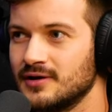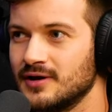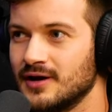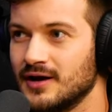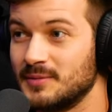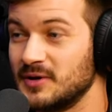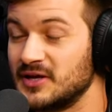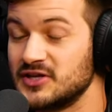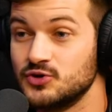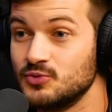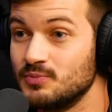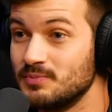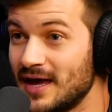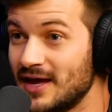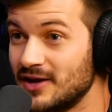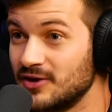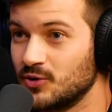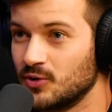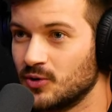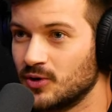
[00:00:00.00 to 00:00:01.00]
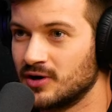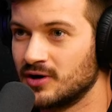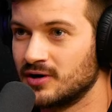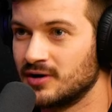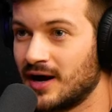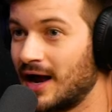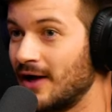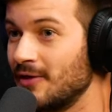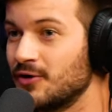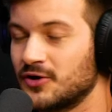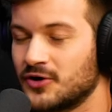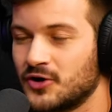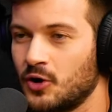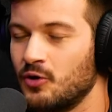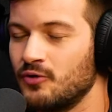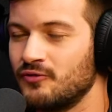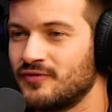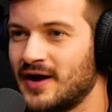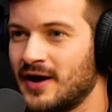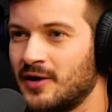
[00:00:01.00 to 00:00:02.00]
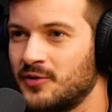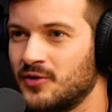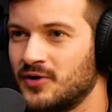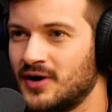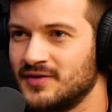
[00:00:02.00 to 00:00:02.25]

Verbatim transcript: uh, because you met your other co founder.